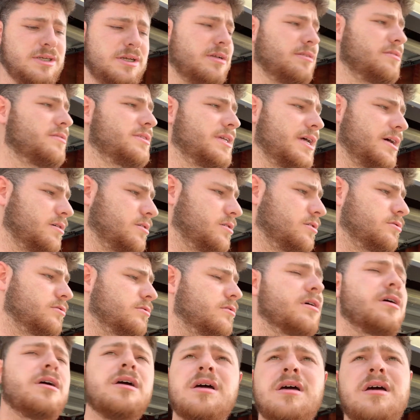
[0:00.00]
tell you
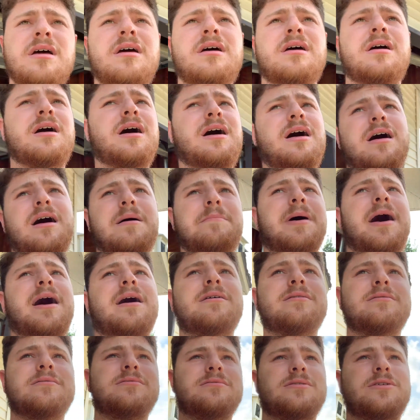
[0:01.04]

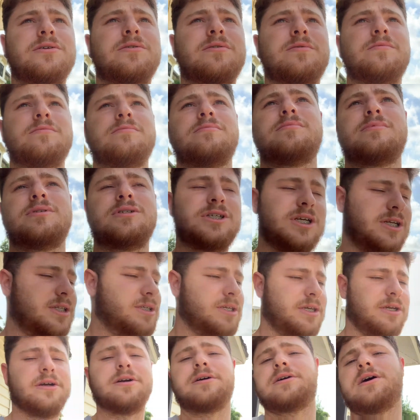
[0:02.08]
about doing shit
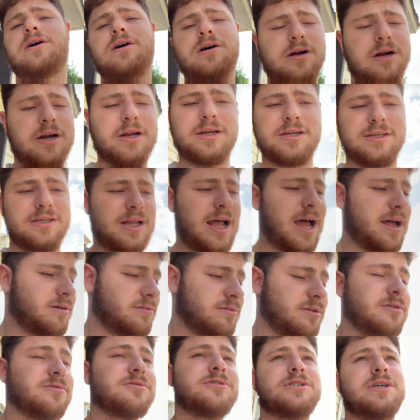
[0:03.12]
to your car, because I
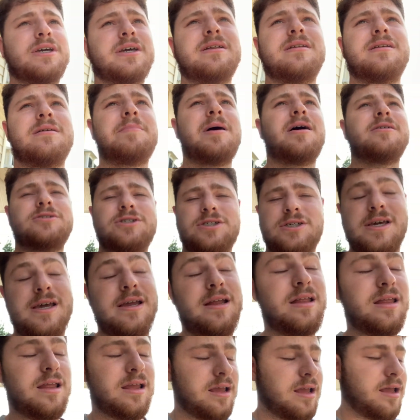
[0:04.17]
don't know shit about
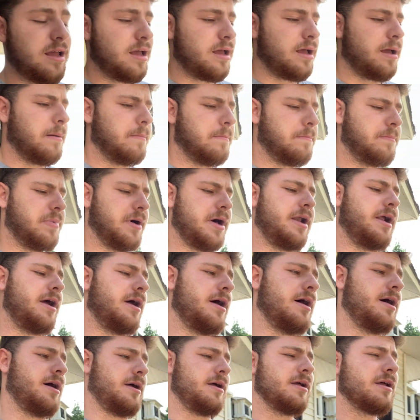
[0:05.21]
shit.
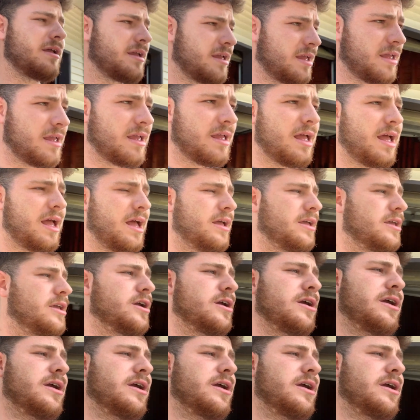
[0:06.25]
But you're